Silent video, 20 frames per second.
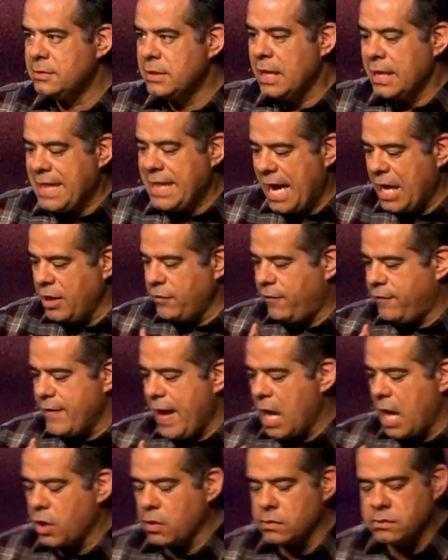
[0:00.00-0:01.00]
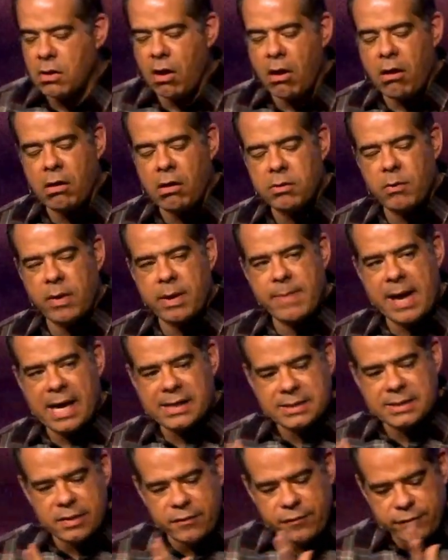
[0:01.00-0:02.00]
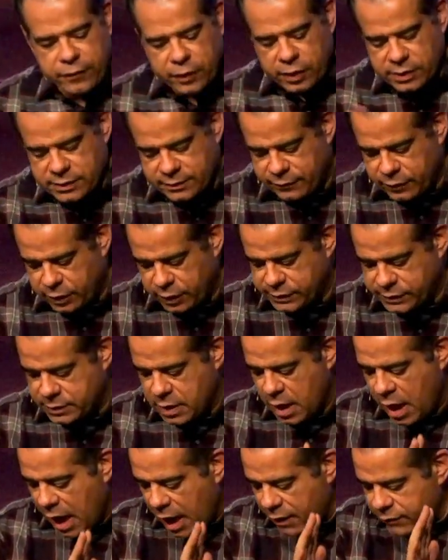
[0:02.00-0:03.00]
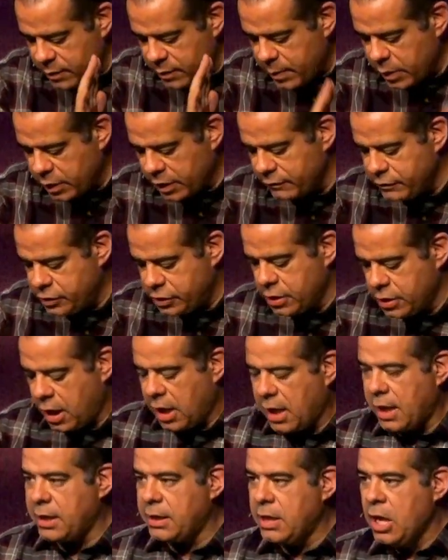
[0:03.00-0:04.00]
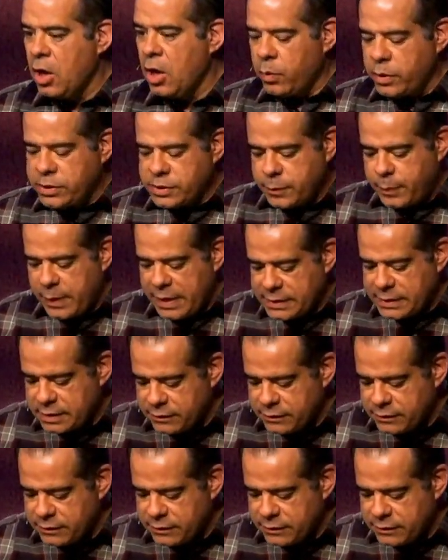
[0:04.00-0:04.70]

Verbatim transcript: That fact goes all the way back to the first verse of the book of John, which speaks